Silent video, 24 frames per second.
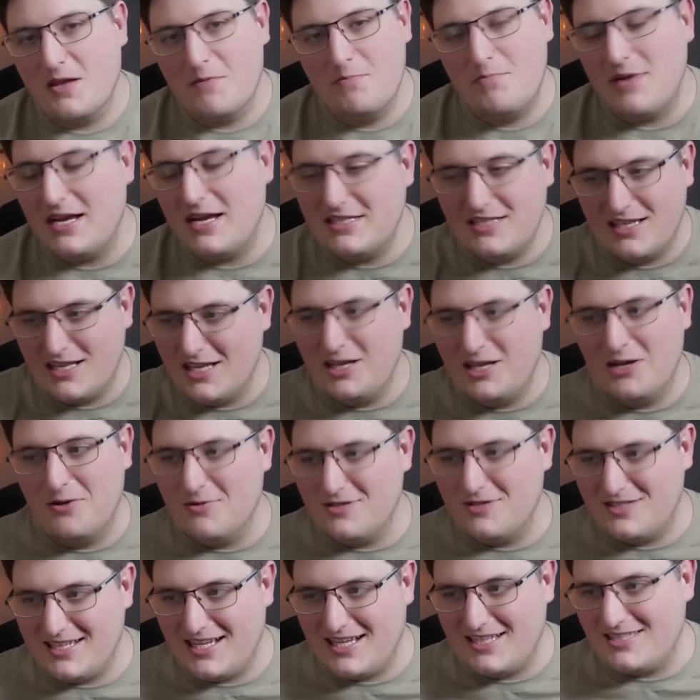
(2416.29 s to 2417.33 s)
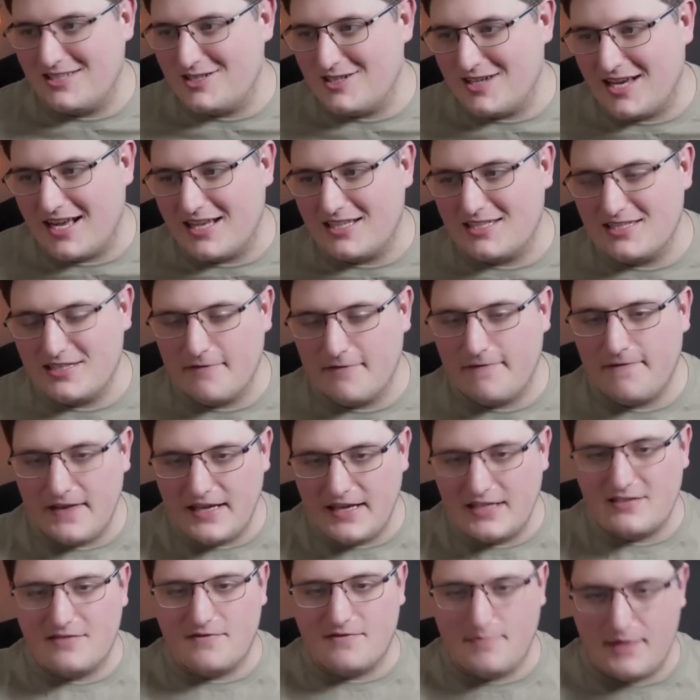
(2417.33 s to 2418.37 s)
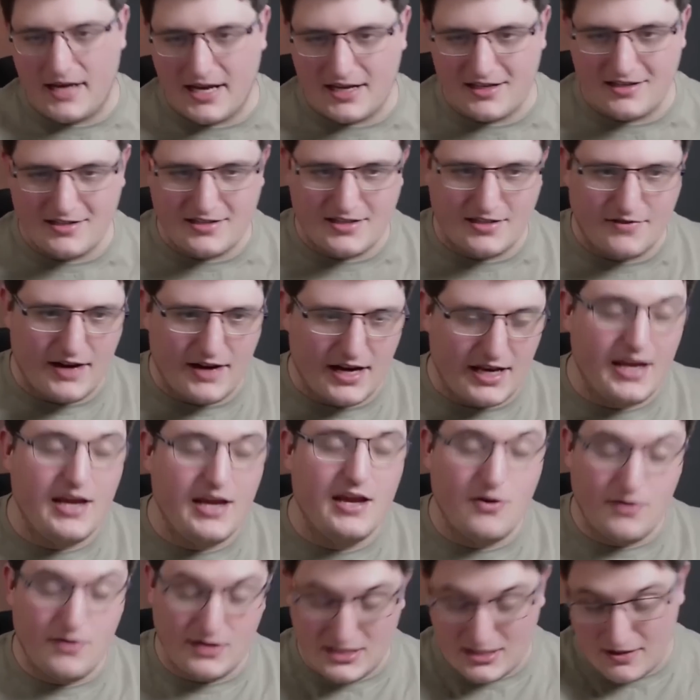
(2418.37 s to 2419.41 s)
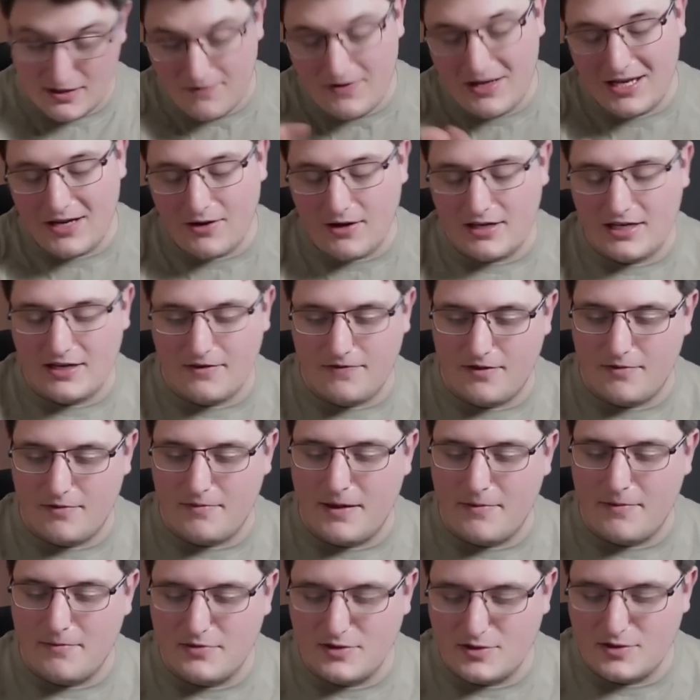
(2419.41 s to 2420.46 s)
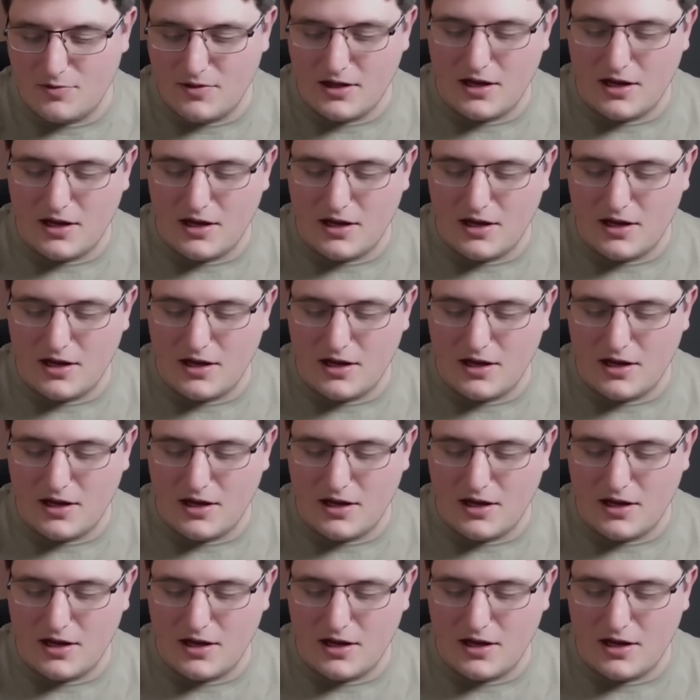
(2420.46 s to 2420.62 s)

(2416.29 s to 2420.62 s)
Basically, no one stands a chance. The feats of Magnus the Red, which is a video I did for the members.